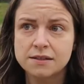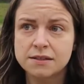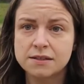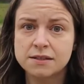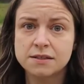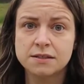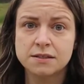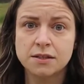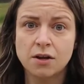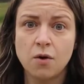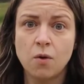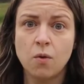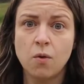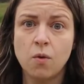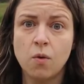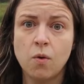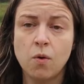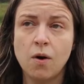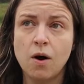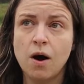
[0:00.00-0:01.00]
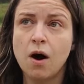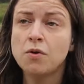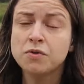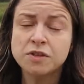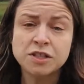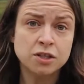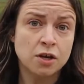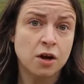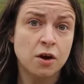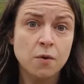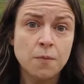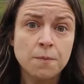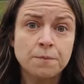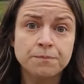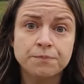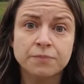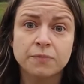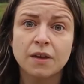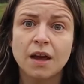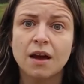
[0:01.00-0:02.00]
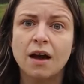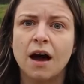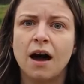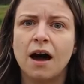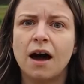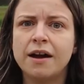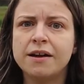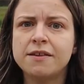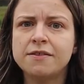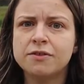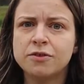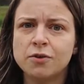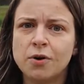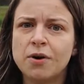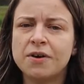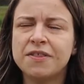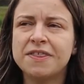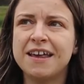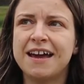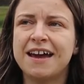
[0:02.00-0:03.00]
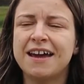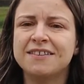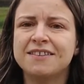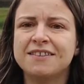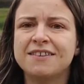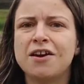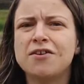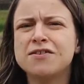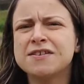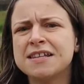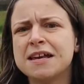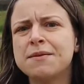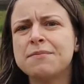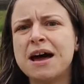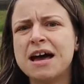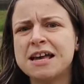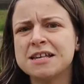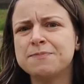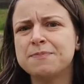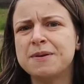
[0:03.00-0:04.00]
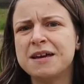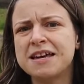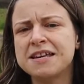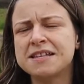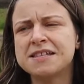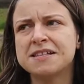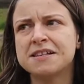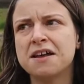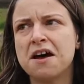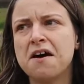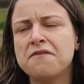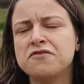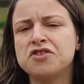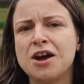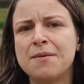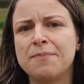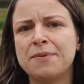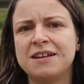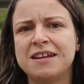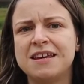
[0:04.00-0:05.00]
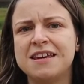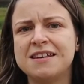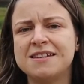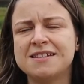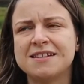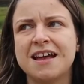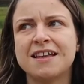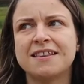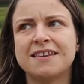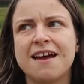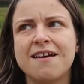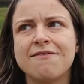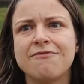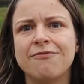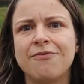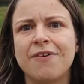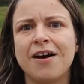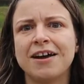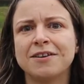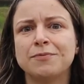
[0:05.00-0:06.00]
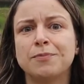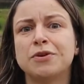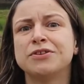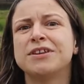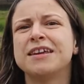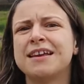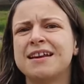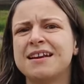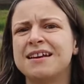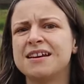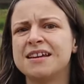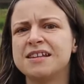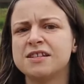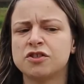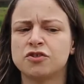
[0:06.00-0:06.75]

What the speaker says: So, also, I thought that there are some aspects of Japanese that I find particularly